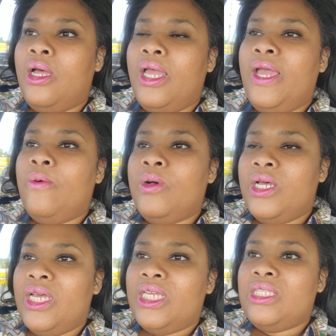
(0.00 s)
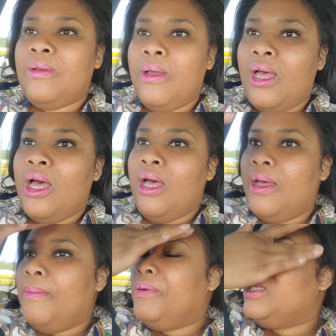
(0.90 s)
it was
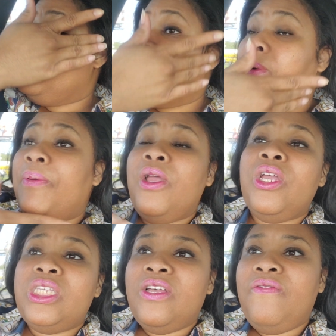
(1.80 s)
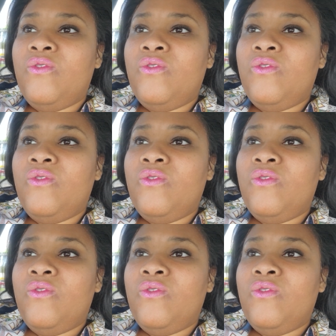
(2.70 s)
prepare yourself